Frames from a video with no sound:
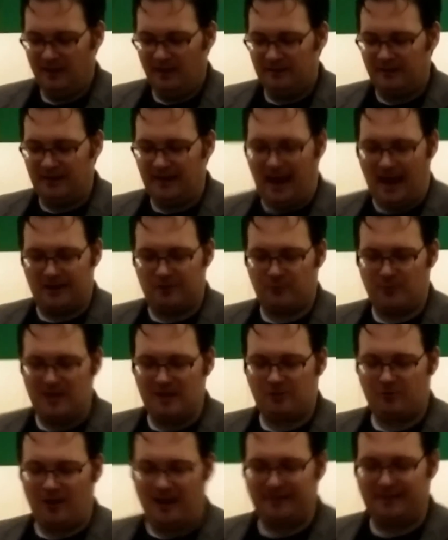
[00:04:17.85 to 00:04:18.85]
They'd had to
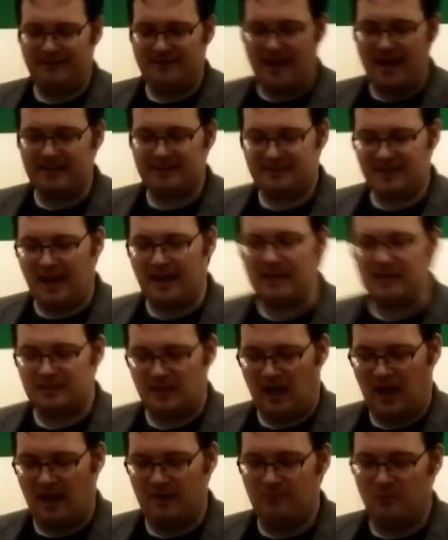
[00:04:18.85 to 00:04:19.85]
recreate the day a second
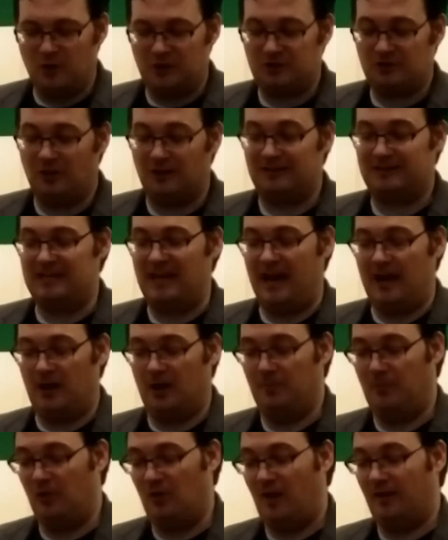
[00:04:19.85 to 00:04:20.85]
time, which looked
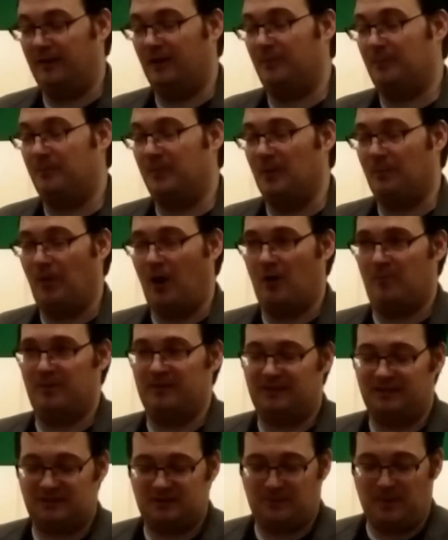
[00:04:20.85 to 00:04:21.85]
terrible on the
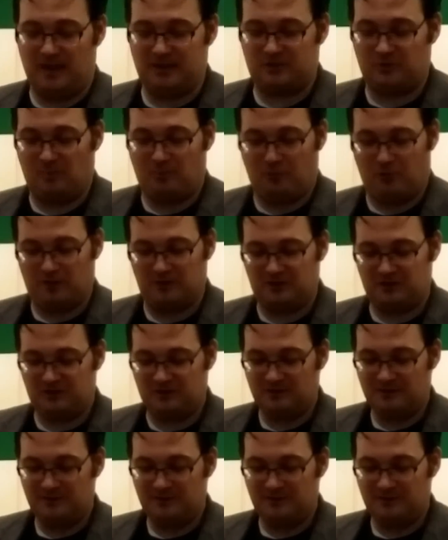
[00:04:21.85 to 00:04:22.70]
department's expense reports.